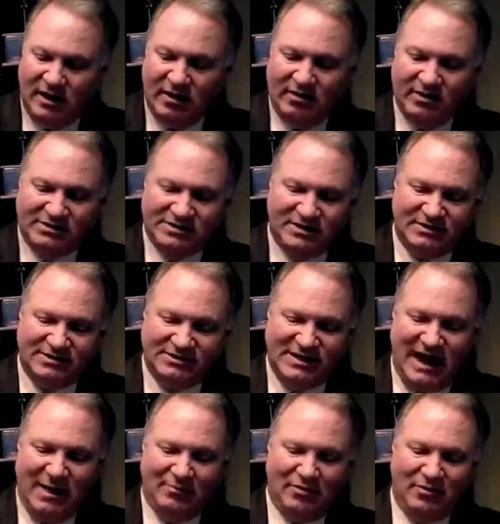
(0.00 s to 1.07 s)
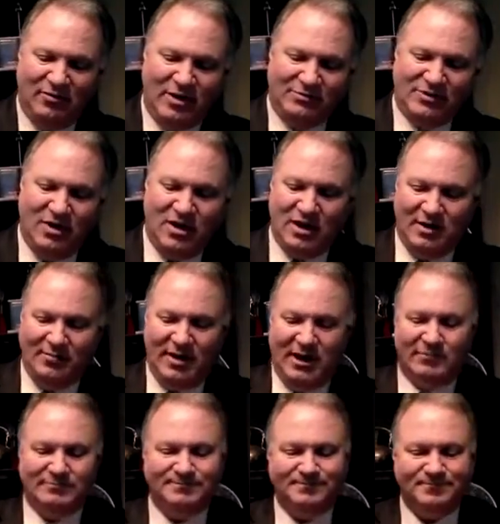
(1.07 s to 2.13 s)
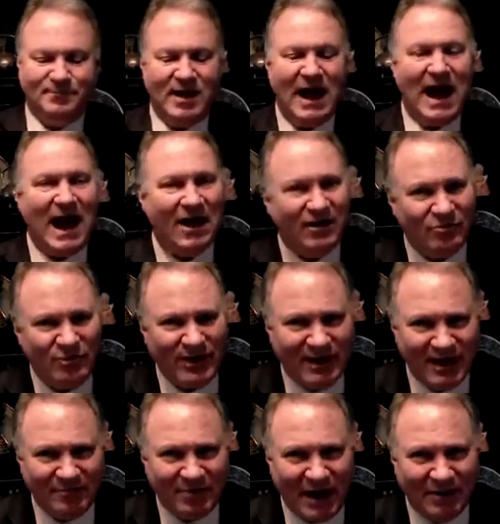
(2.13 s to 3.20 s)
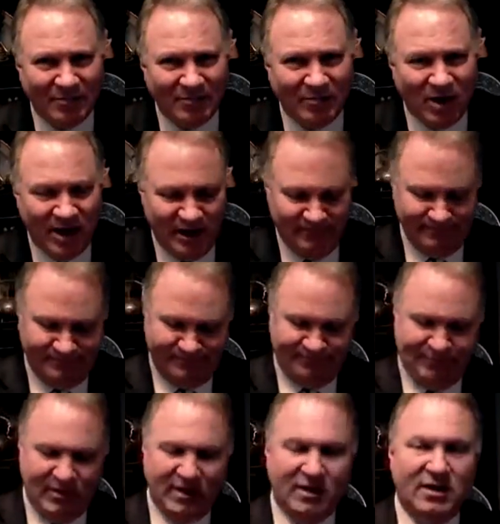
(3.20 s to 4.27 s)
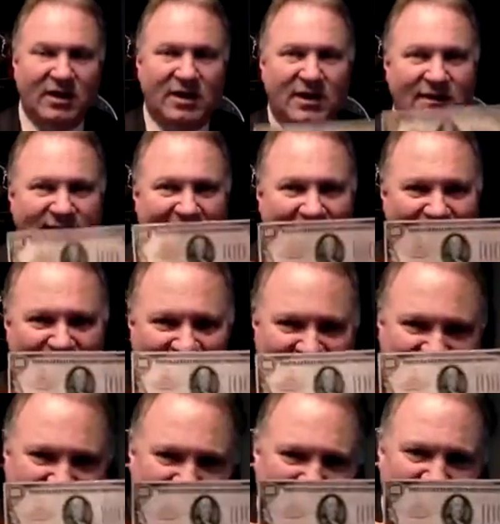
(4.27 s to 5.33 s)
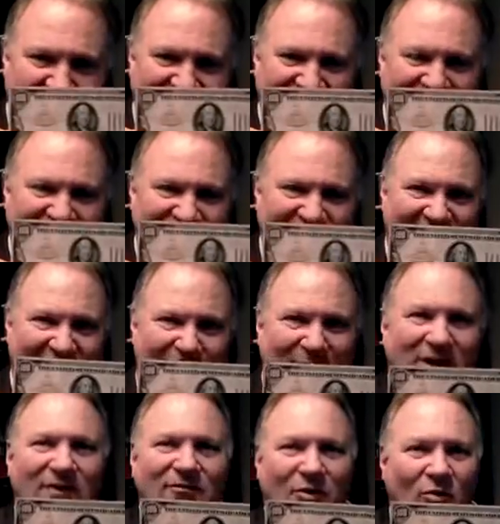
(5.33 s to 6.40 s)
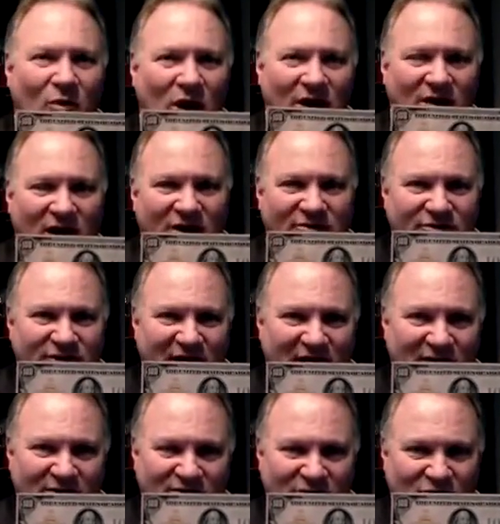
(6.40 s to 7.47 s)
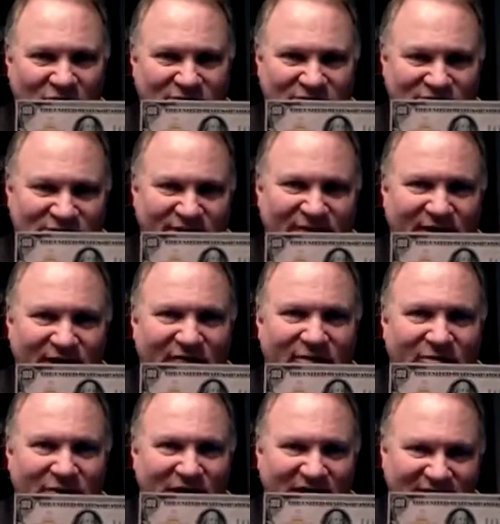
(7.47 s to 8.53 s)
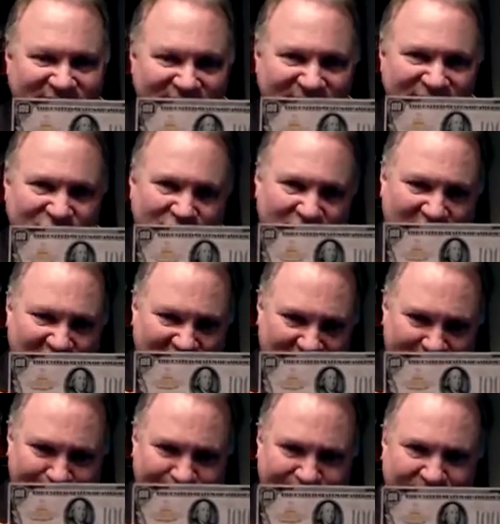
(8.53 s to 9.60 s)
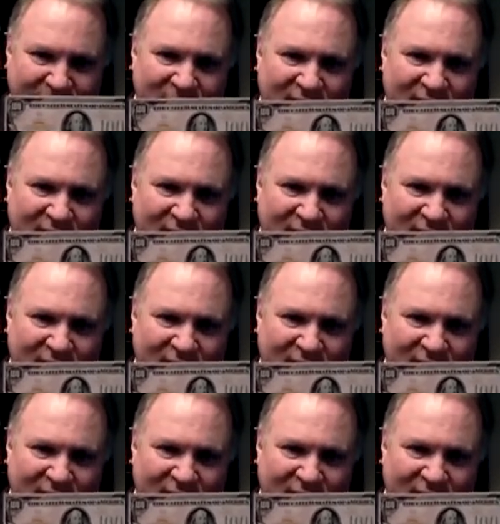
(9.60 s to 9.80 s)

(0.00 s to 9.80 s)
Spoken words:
Here is an example of what I'm talking about. How did we get paper money? That right there is an example of a $100 gold certificate from 1928.